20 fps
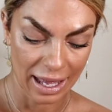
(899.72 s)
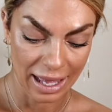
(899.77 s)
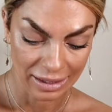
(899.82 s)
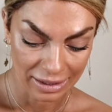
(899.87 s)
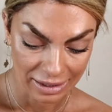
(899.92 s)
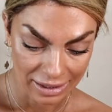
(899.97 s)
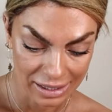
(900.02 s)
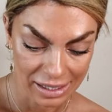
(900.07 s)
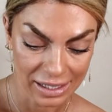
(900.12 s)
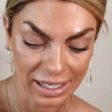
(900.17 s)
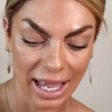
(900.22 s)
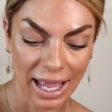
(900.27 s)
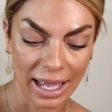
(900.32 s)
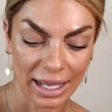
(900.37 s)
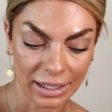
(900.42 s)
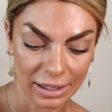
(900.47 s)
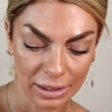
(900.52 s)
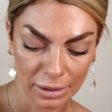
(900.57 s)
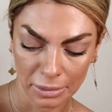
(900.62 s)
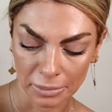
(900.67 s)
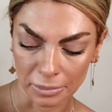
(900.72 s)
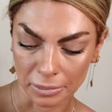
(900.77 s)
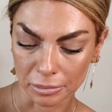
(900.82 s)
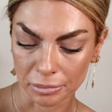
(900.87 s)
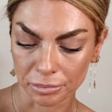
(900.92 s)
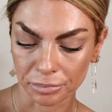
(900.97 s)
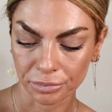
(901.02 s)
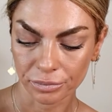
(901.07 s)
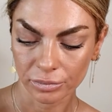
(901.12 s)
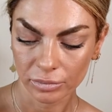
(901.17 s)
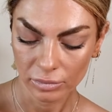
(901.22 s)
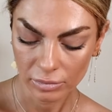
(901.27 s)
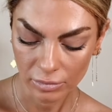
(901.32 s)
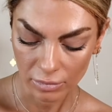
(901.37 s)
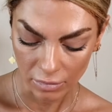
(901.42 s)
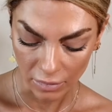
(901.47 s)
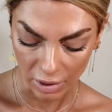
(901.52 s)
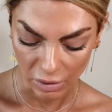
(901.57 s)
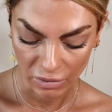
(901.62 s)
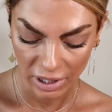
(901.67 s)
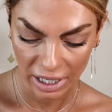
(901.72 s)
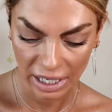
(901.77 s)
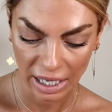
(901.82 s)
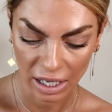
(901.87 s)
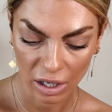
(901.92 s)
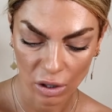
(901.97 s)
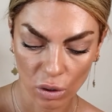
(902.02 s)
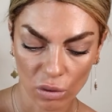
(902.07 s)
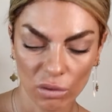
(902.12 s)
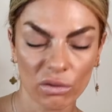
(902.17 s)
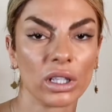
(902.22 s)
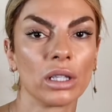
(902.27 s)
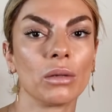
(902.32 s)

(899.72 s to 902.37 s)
And then we can go